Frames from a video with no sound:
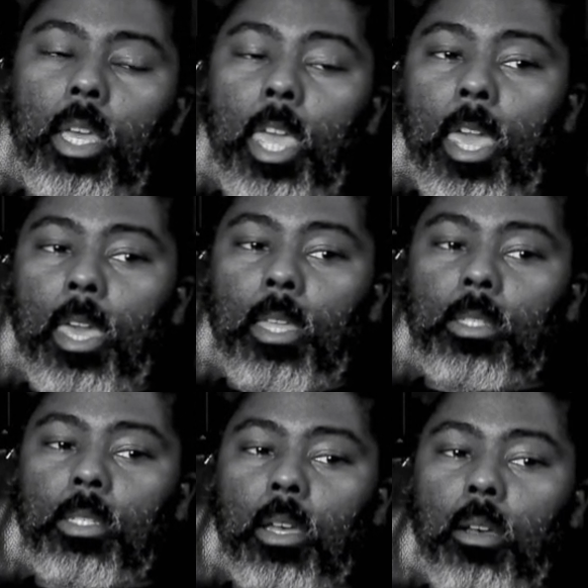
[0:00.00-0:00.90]

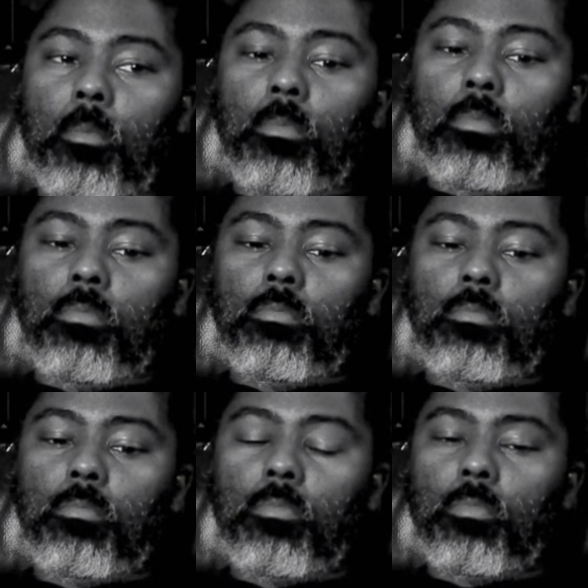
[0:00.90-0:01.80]
And
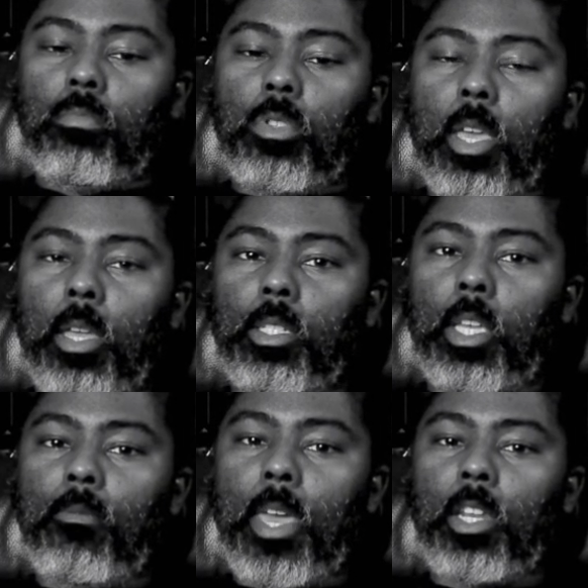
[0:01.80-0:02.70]
I took
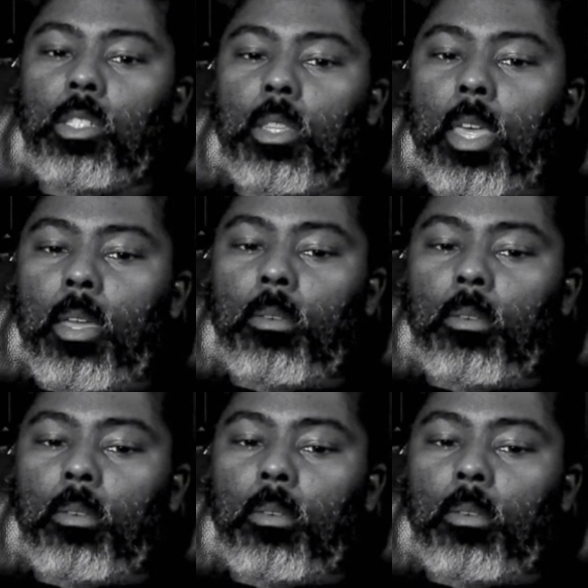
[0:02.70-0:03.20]
advantage of that.